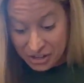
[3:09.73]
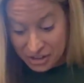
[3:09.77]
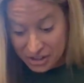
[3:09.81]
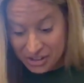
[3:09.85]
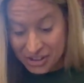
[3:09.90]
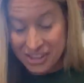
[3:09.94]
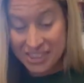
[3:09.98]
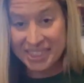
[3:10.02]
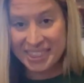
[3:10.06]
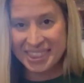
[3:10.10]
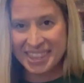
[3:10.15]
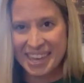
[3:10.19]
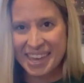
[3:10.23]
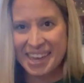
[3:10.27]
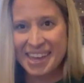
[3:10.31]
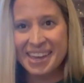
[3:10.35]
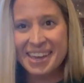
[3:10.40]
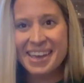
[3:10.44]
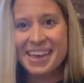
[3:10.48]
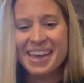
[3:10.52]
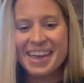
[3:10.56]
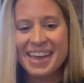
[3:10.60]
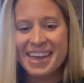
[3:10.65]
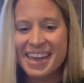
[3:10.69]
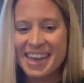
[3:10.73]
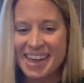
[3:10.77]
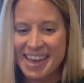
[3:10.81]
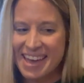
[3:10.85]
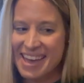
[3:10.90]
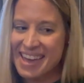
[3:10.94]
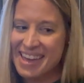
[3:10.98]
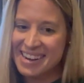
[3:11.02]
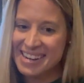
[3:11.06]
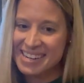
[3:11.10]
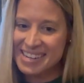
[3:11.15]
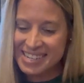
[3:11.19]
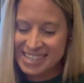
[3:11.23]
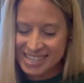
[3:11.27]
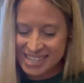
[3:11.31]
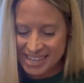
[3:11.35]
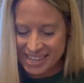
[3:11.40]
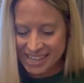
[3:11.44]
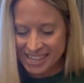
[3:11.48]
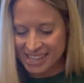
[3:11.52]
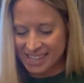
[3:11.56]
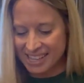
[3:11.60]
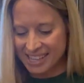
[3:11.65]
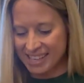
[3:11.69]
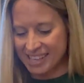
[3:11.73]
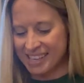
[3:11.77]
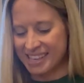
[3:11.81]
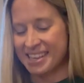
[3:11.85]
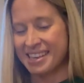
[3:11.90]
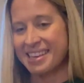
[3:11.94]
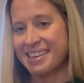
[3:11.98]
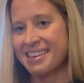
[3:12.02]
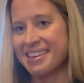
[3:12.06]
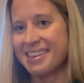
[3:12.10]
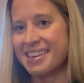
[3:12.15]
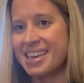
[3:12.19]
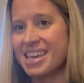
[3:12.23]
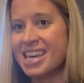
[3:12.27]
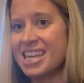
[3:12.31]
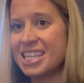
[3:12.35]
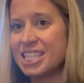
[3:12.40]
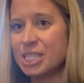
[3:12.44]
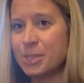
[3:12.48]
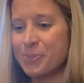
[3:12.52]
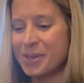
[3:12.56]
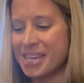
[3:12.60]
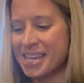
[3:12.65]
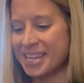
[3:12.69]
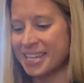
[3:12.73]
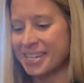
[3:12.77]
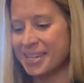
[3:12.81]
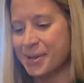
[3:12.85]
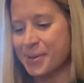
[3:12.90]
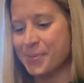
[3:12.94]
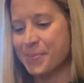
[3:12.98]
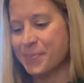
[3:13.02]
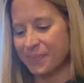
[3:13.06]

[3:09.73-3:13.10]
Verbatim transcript: good thing, and it is pink,